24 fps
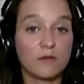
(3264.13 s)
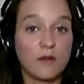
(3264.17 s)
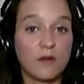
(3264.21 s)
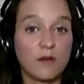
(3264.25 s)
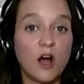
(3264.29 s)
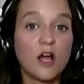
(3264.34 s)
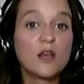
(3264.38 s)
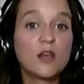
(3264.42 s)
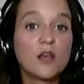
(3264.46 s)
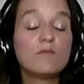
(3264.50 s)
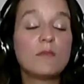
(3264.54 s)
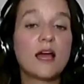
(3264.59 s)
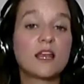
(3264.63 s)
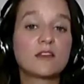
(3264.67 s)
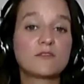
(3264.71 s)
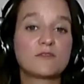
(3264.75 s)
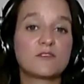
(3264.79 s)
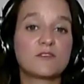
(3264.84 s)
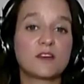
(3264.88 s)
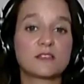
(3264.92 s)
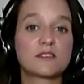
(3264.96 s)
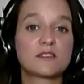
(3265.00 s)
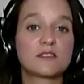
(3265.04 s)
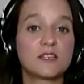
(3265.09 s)

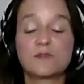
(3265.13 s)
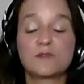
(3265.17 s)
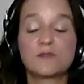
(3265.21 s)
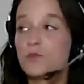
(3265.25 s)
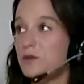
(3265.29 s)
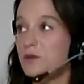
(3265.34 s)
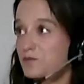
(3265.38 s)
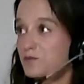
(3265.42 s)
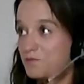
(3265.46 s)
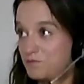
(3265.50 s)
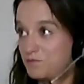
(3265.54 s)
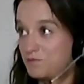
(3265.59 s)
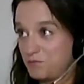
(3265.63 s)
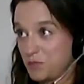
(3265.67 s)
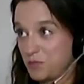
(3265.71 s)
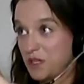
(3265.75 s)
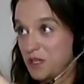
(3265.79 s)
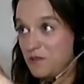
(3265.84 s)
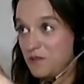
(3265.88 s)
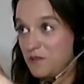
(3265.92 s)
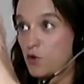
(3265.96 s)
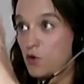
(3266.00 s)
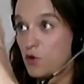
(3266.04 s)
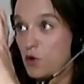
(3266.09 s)
unmanifested,
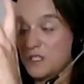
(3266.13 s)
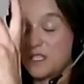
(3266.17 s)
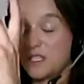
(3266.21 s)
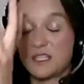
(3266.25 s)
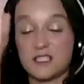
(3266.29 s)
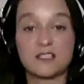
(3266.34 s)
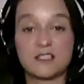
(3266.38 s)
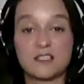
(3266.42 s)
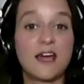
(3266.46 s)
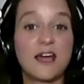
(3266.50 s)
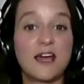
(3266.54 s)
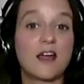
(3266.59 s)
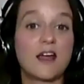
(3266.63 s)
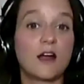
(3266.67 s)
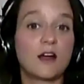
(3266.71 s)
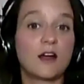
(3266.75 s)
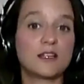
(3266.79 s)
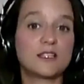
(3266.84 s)
but of course it's there.